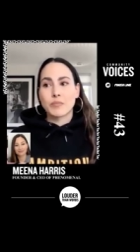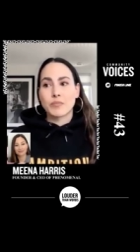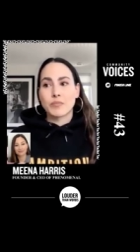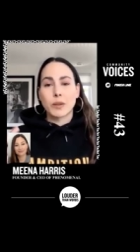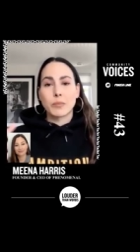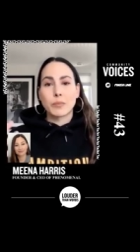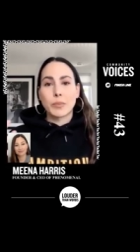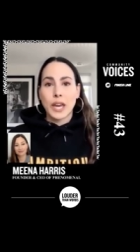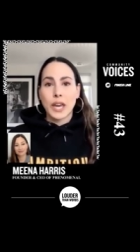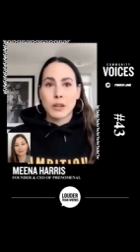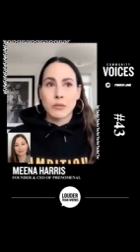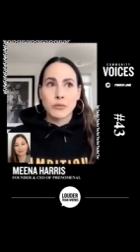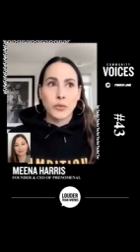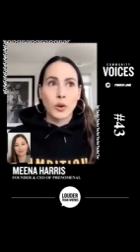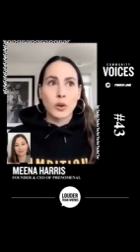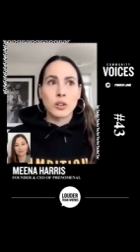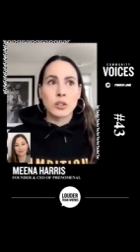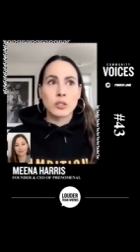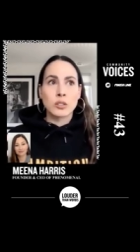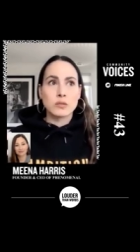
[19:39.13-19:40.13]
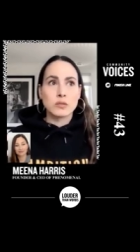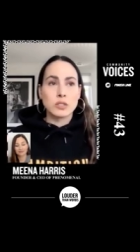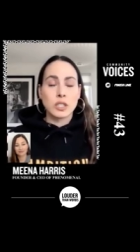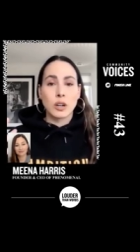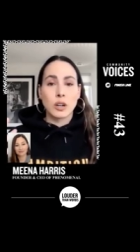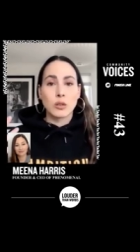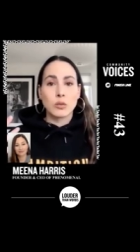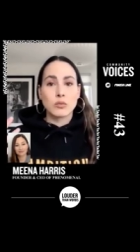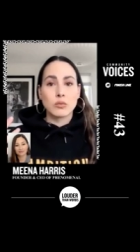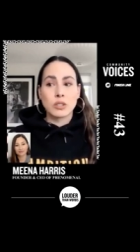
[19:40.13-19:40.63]
a painful, you
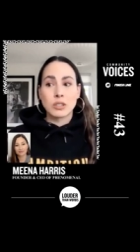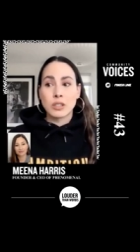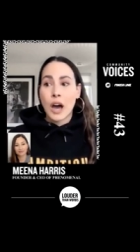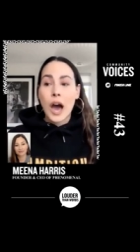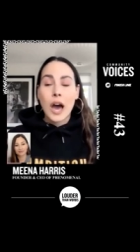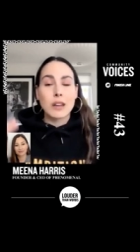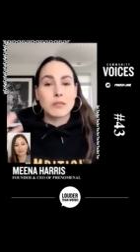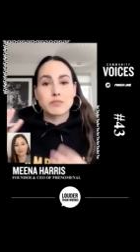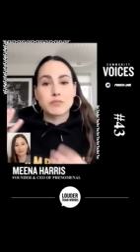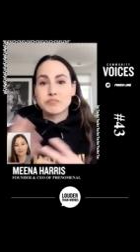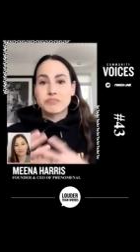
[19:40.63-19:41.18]
know, not